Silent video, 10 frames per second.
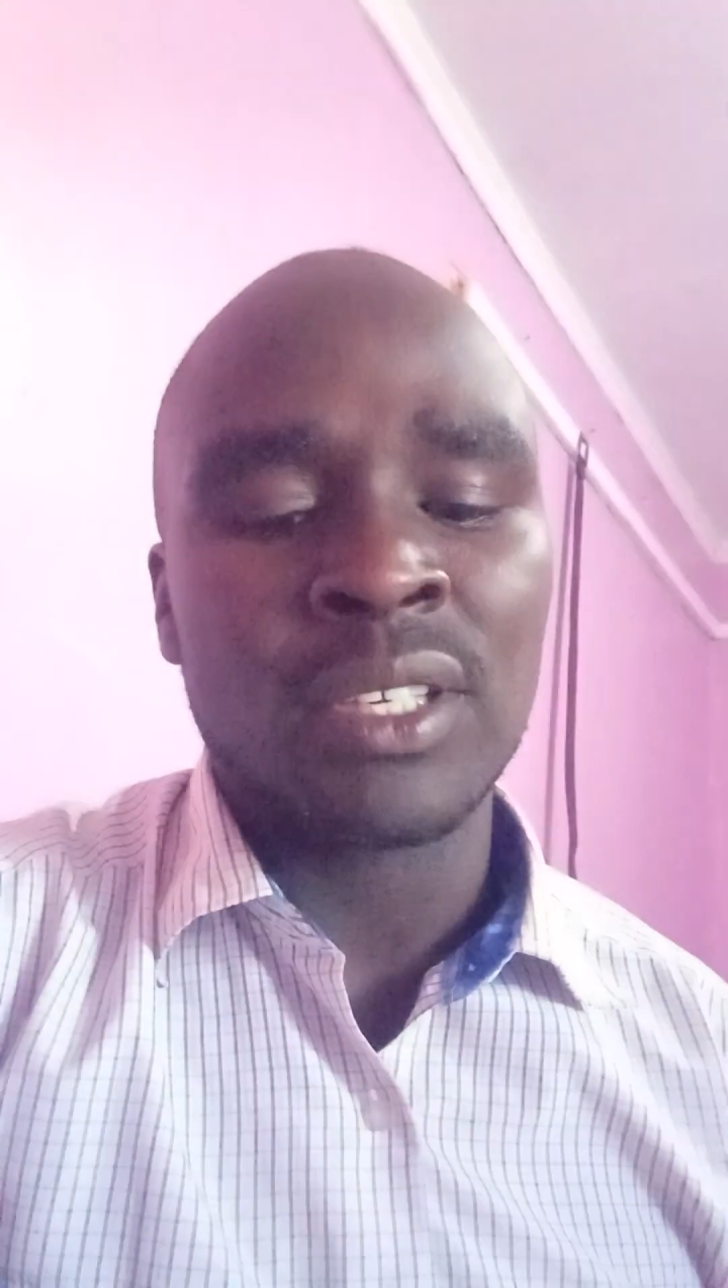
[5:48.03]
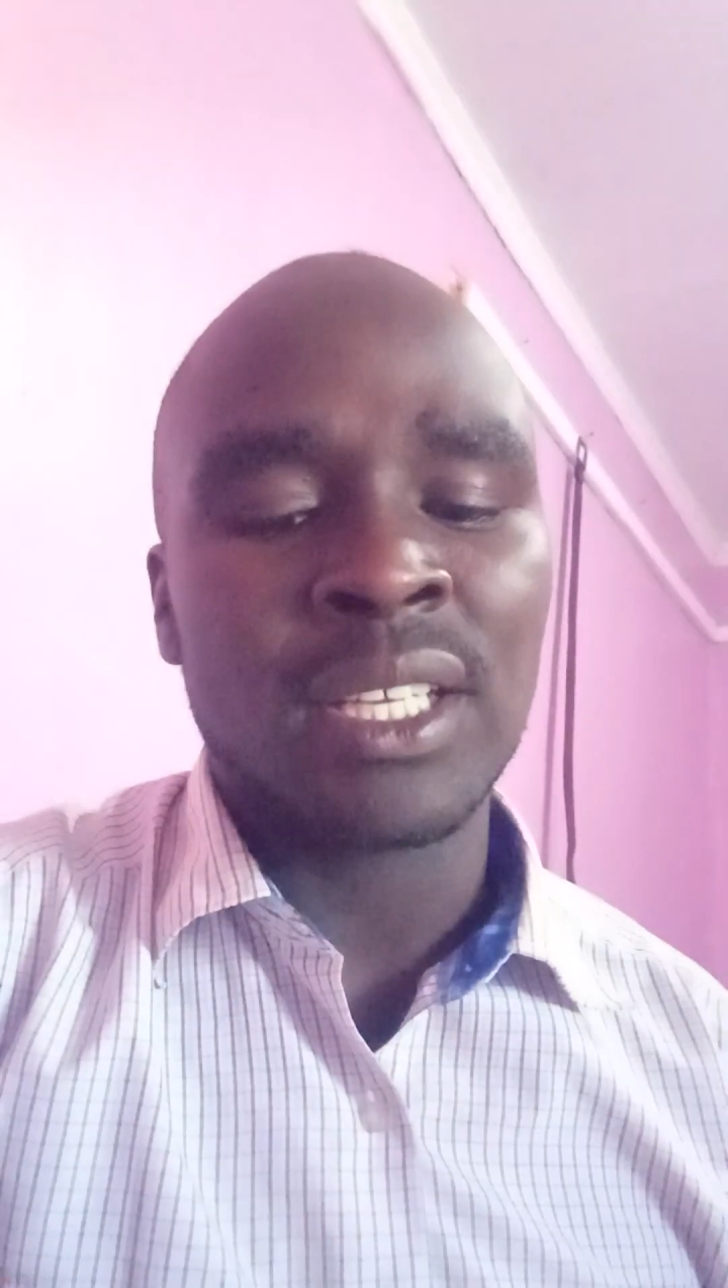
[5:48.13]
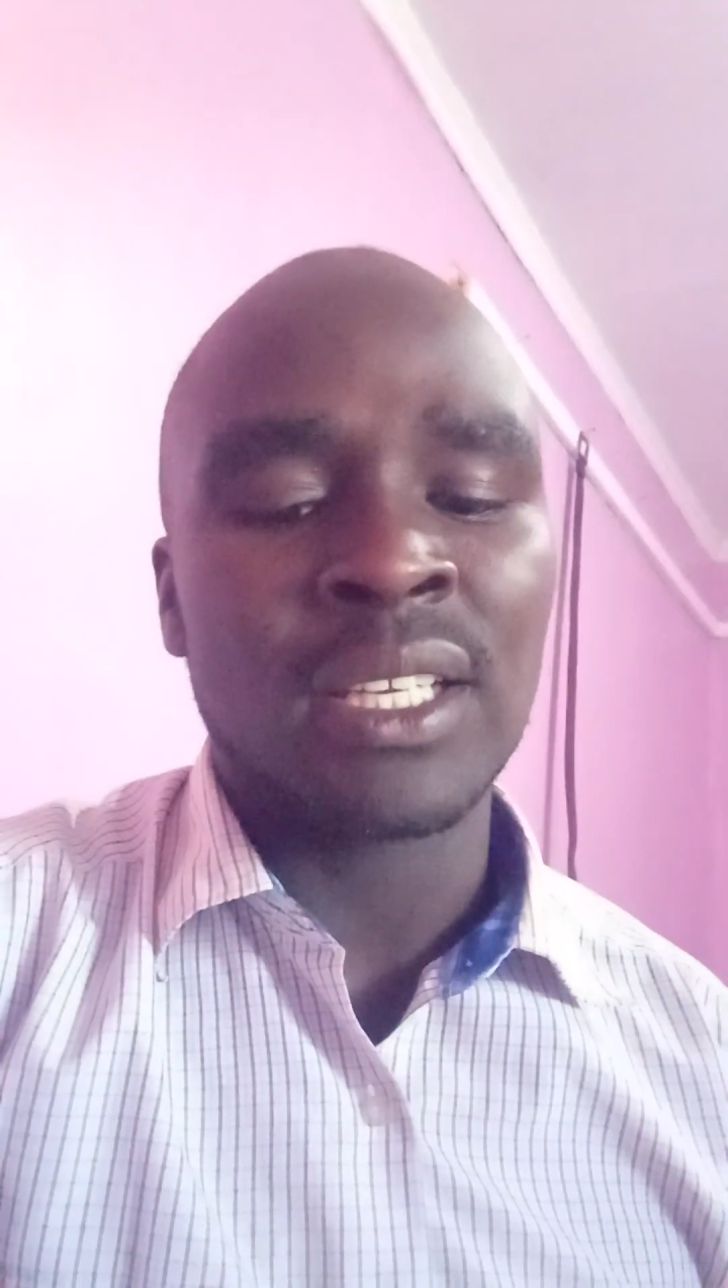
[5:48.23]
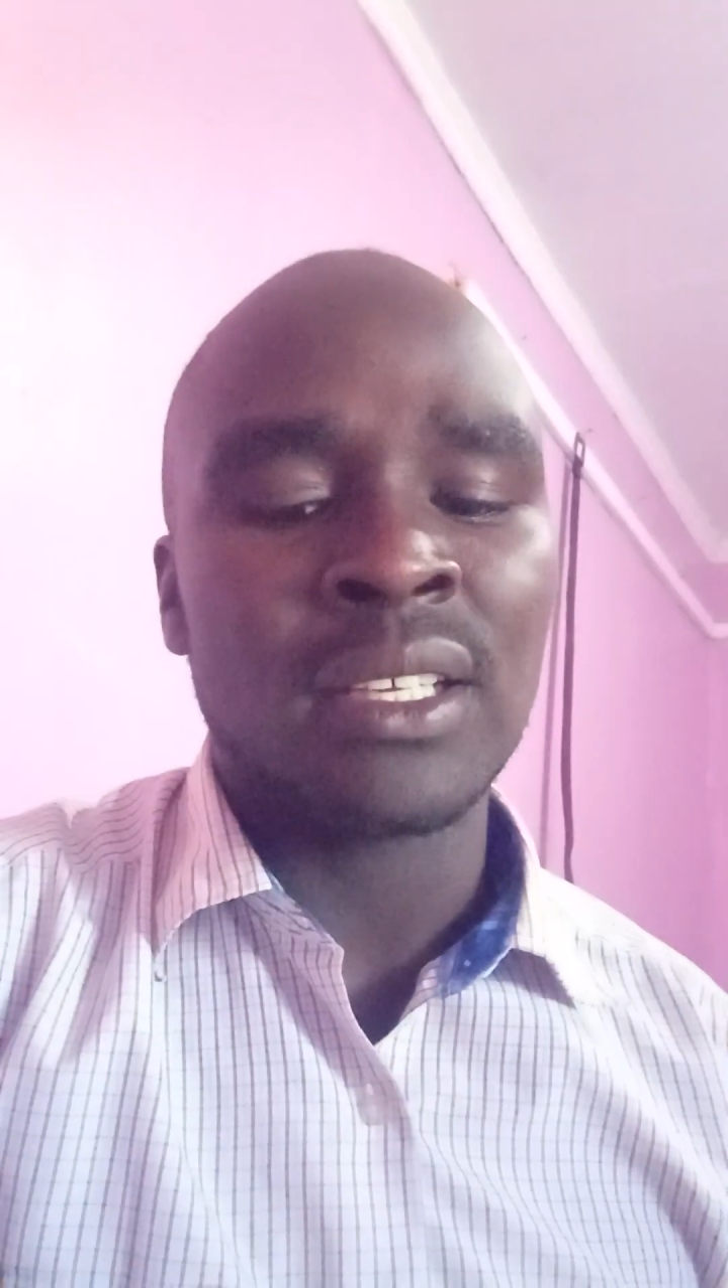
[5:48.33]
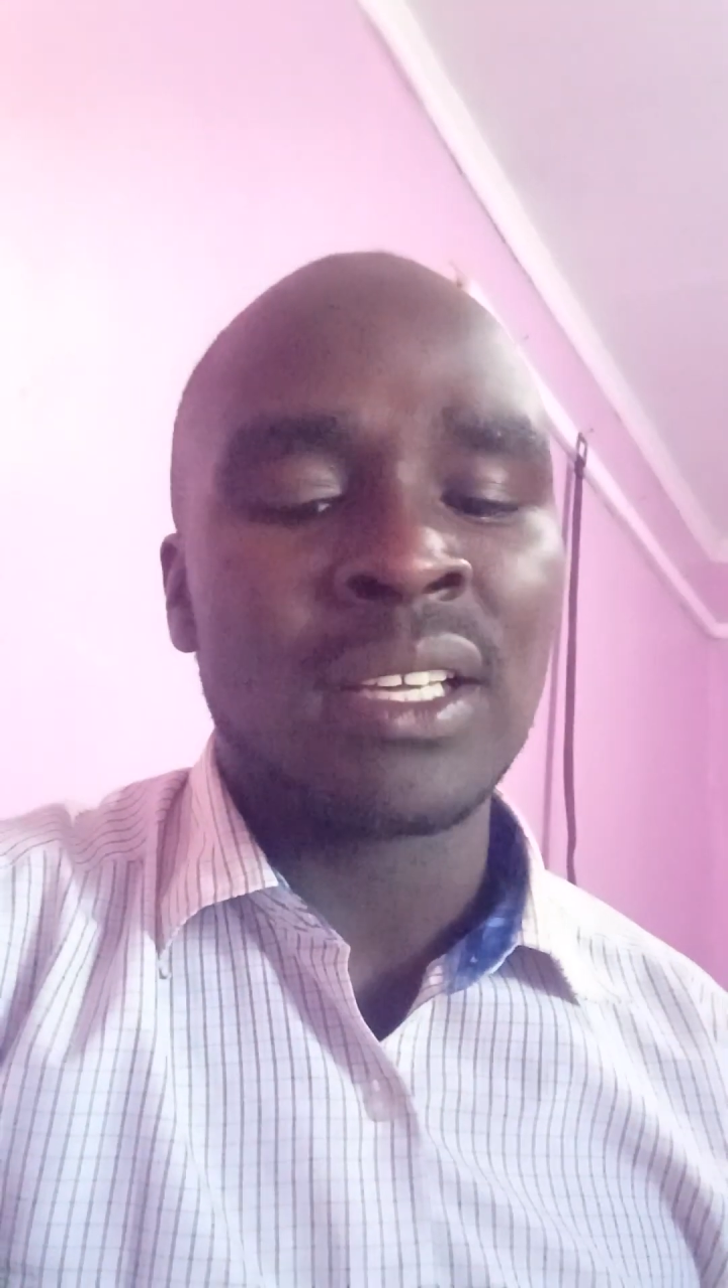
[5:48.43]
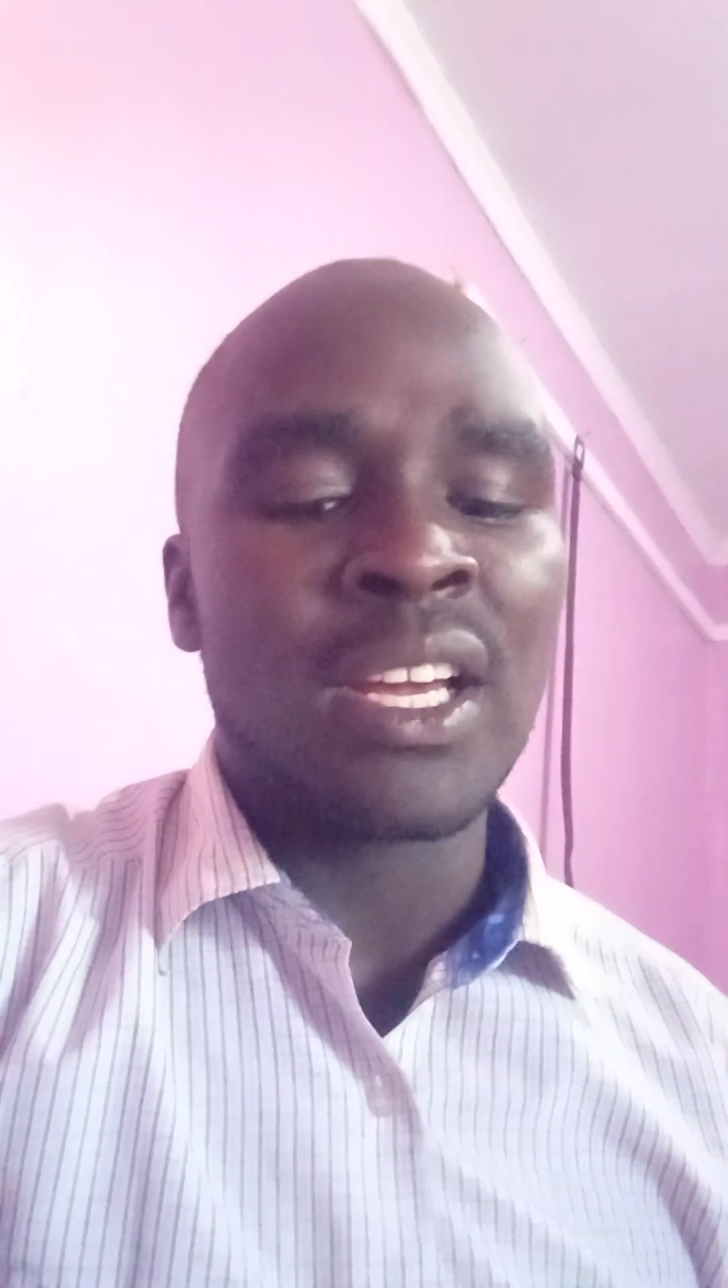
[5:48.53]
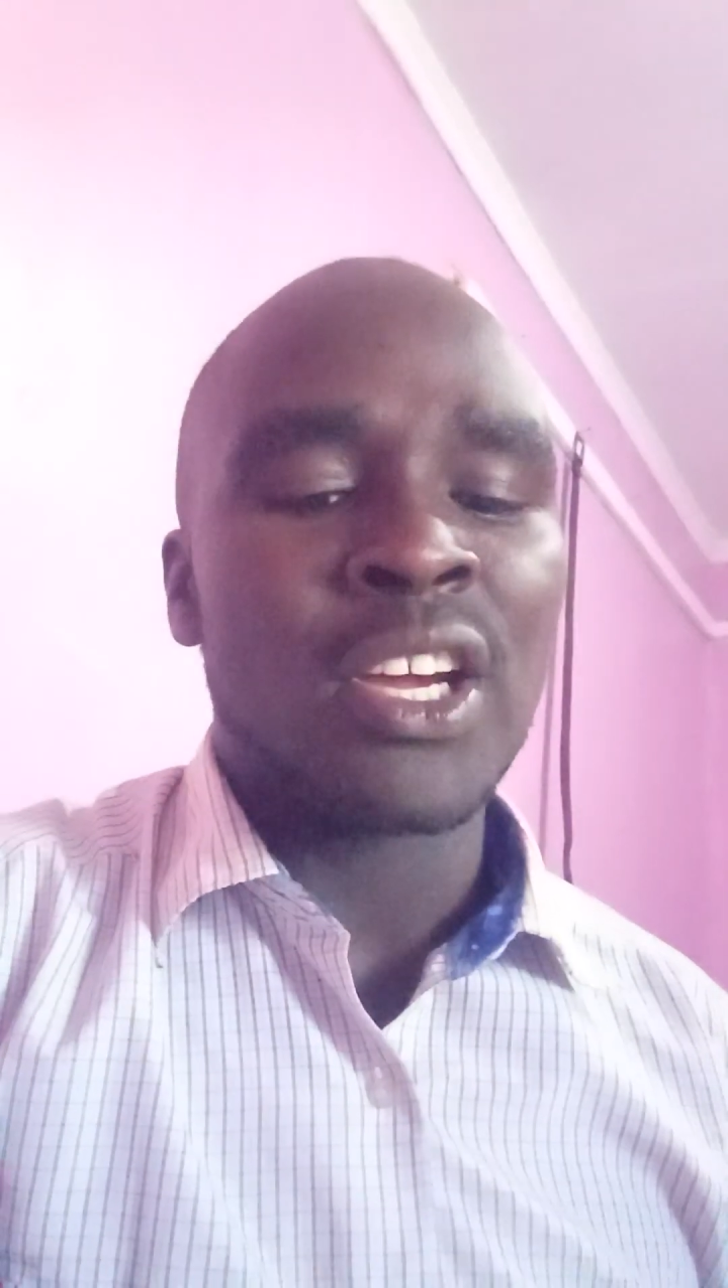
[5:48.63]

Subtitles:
okay,